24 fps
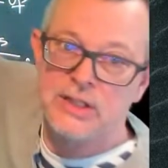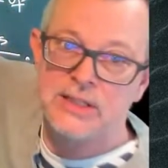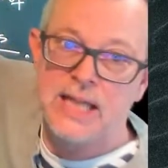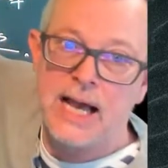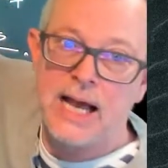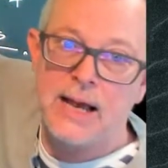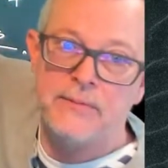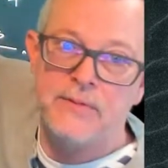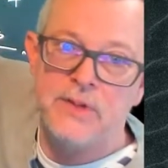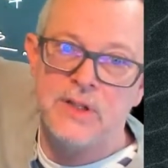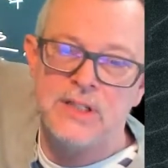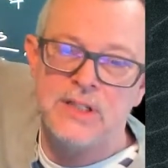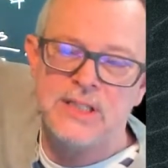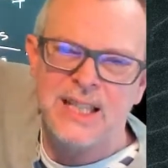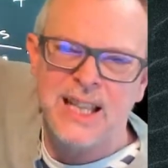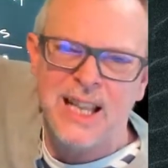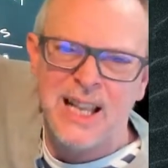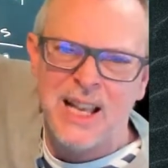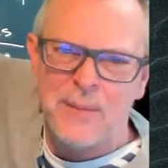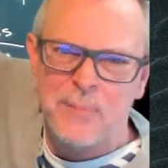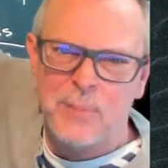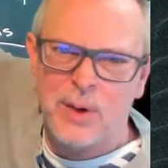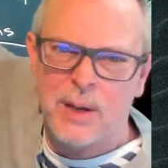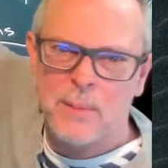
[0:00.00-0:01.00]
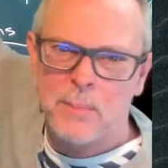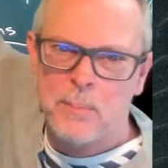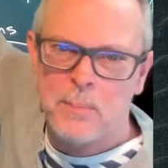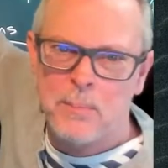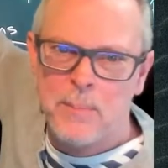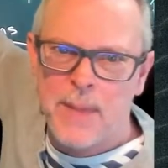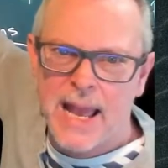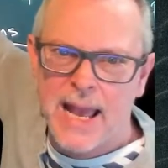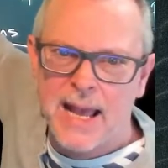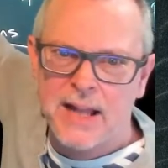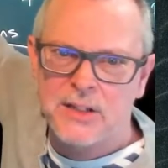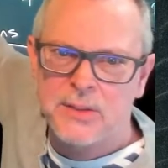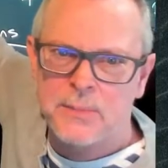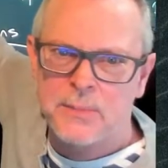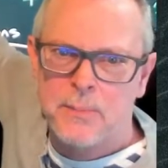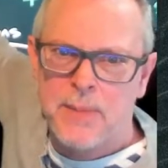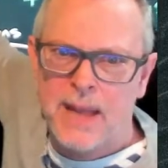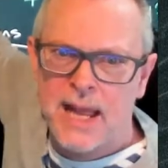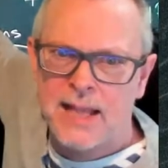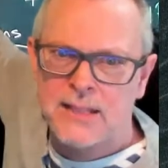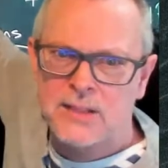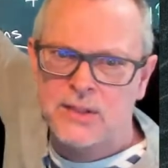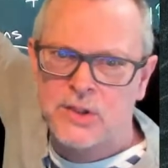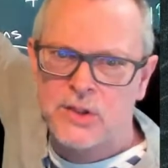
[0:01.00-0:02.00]
is obvious, but
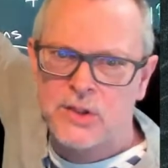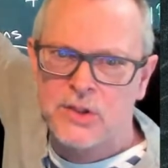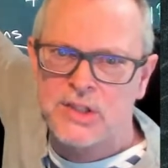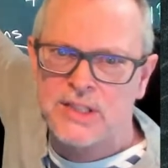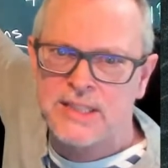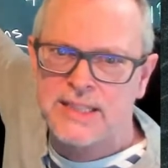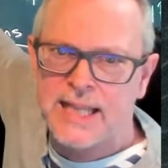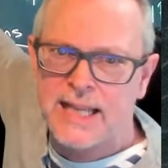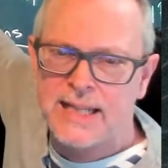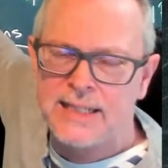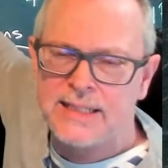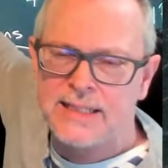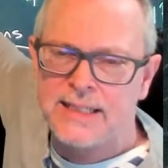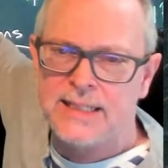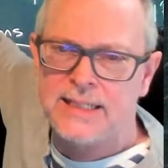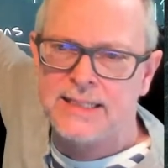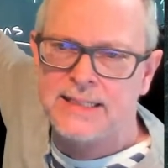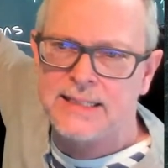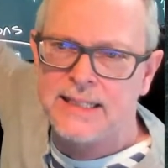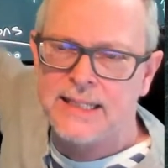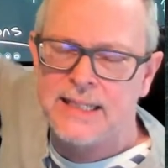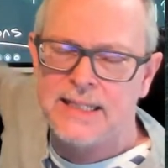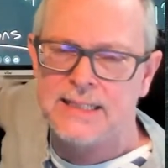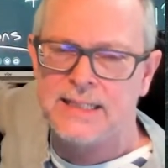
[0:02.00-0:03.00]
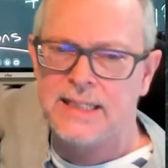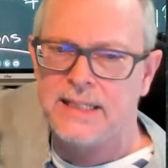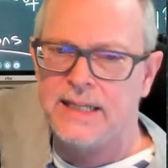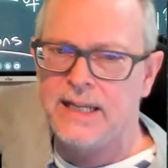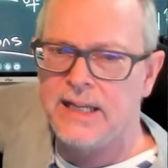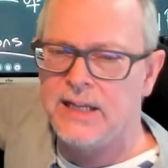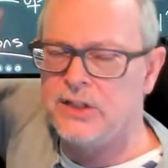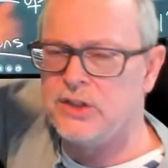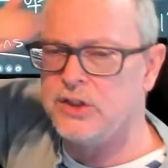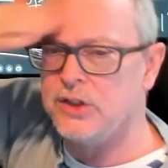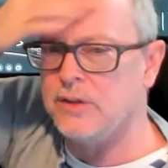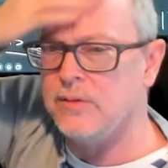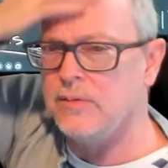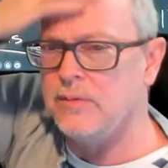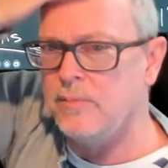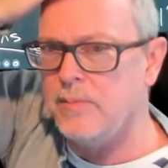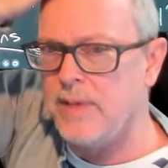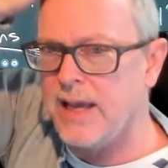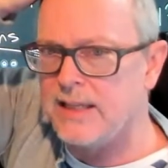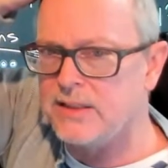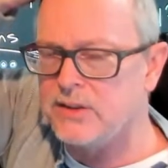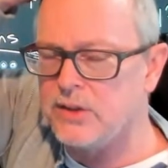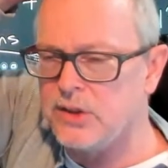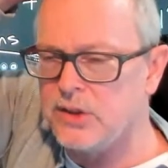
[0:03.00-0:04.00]
master sentence intonation.
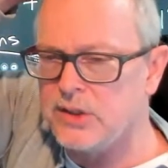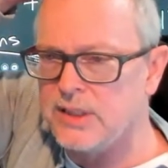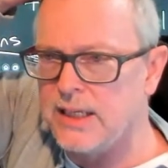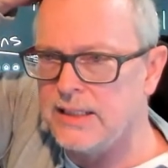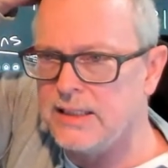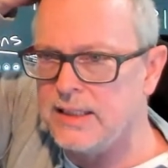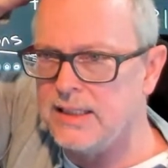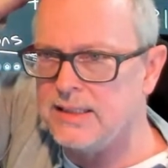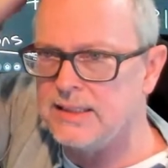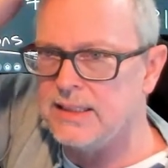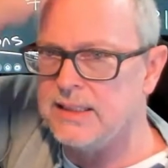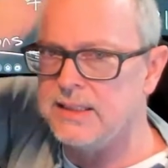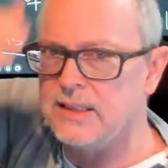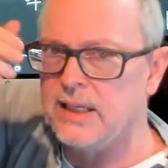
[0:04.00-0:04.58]
Master sentence